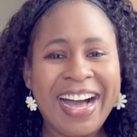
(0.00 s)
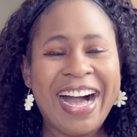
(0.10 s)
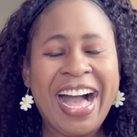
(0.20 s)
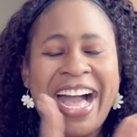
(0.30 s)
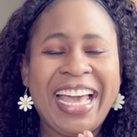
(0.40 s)

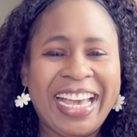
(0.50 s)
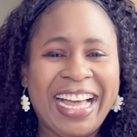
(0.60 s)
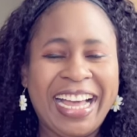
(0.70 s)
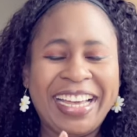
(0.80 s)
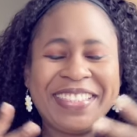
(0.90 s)
Hi
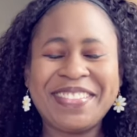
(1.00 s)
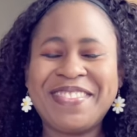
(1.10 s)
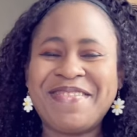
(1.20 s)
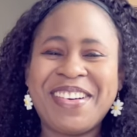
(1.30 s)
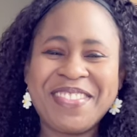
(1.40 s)
guys,
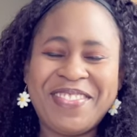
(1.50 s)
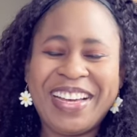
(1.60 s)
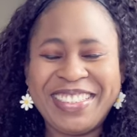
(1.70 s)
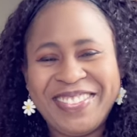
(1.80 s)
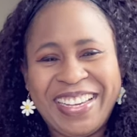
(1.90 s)
welcome
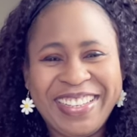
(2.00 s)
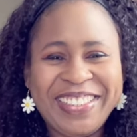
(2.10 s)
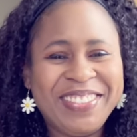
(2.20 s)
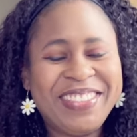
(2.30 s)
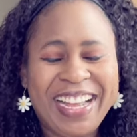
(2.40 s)
back to my
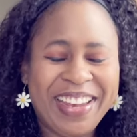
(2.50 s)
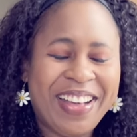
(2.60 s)
YouTube channel.